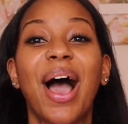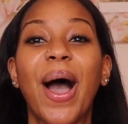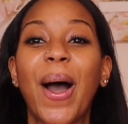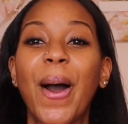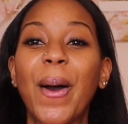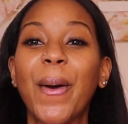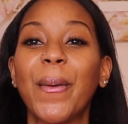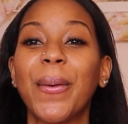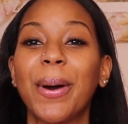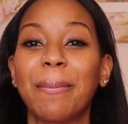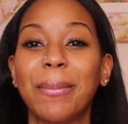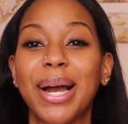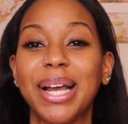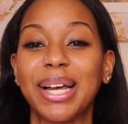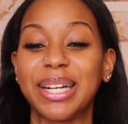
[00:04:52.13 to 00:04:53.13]
Oh
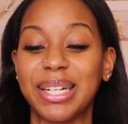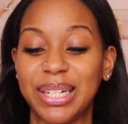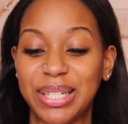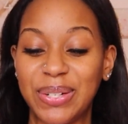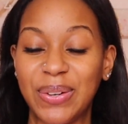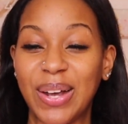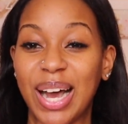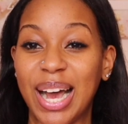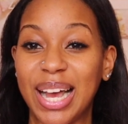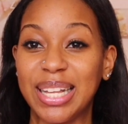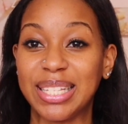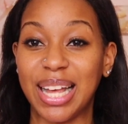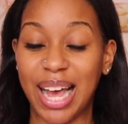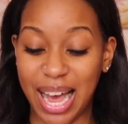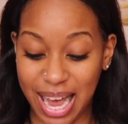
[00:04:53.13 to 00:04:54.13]
my goodness, you
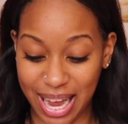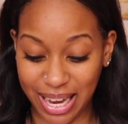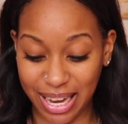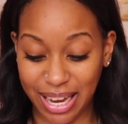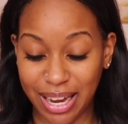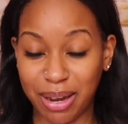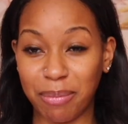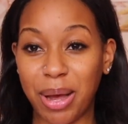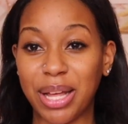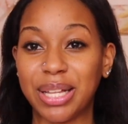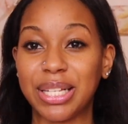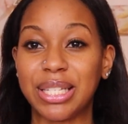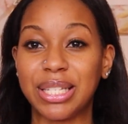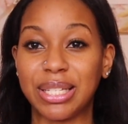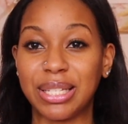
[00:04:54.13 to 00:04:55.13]
guys, I am
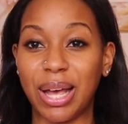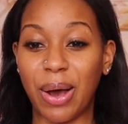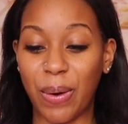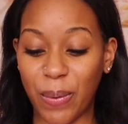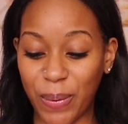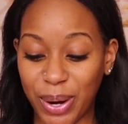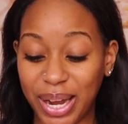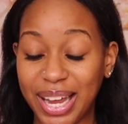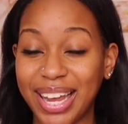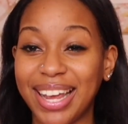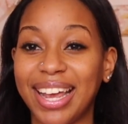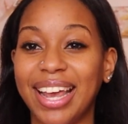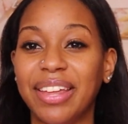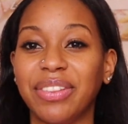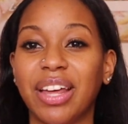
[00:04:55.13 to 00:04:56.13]
so
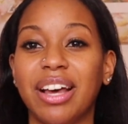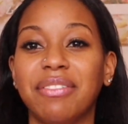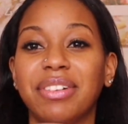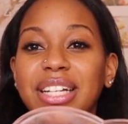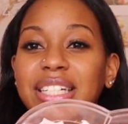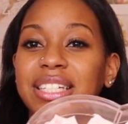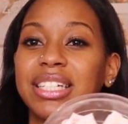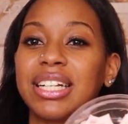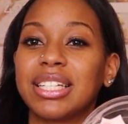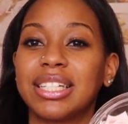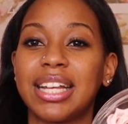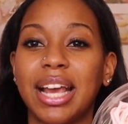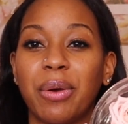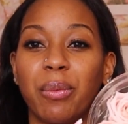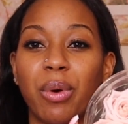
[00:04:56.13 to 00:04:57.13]
in love. Let's just
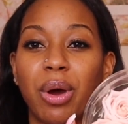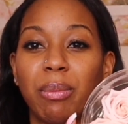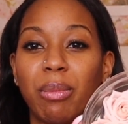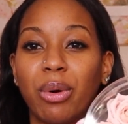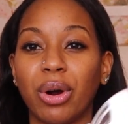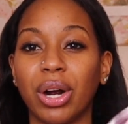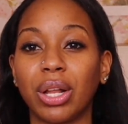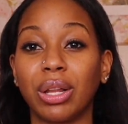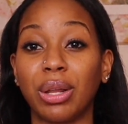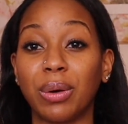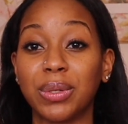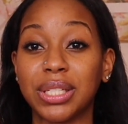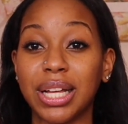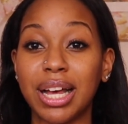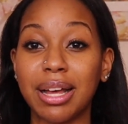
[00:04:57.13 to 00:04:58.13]
take one more
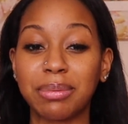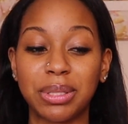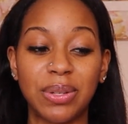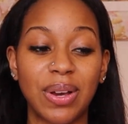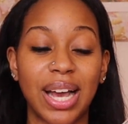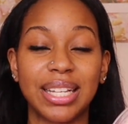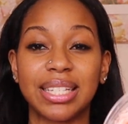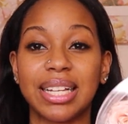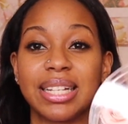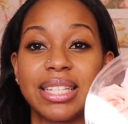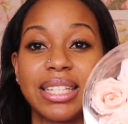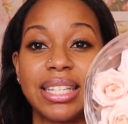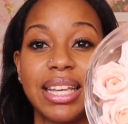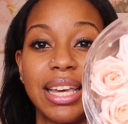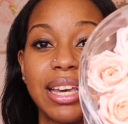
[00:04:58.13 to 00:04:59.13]
close up so you guys can
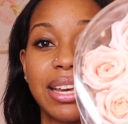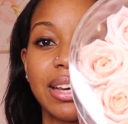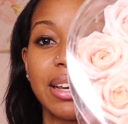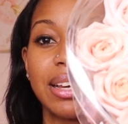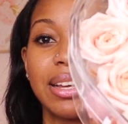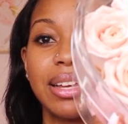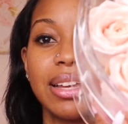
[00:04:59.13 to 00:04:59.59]
see